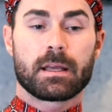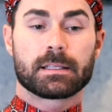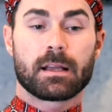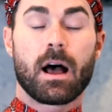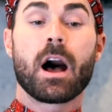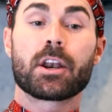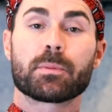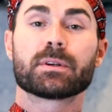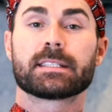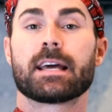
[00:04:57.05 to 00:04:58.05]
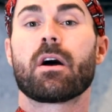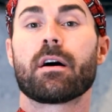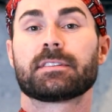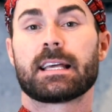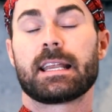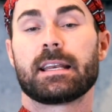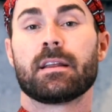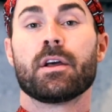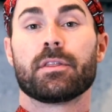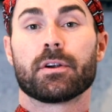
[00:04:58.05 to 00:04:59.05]
is 100%
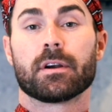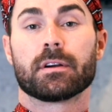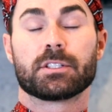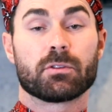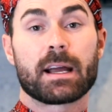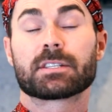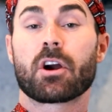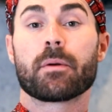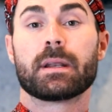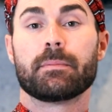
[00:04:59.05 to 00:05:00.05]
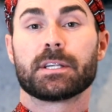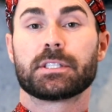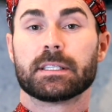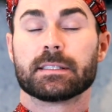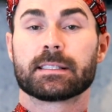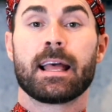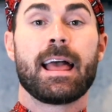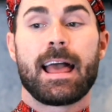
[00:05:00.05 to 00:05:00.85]
offsetting their direct carbon emissions